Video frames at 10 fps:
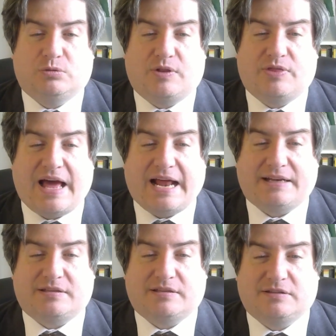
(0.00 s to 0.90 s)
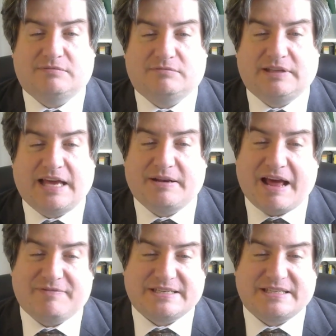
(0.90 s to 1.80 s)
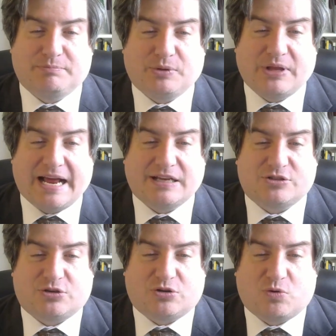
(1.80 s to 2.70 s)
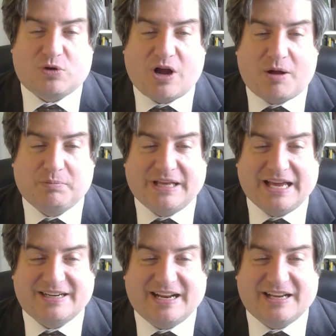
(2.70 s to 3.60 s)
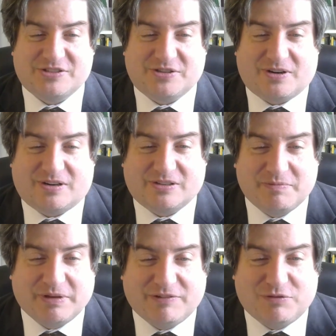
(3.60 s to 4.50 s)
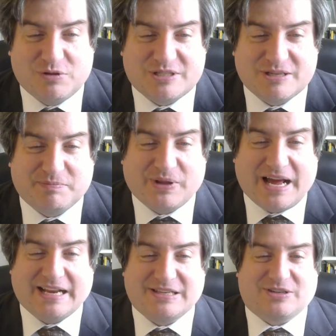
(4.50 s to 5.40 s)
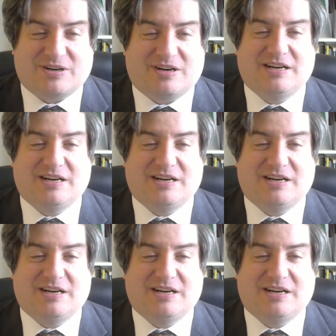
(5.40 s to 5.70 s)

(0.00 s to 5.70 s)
That can have a simple answer or a complicated answer. Let me give you the simple answer.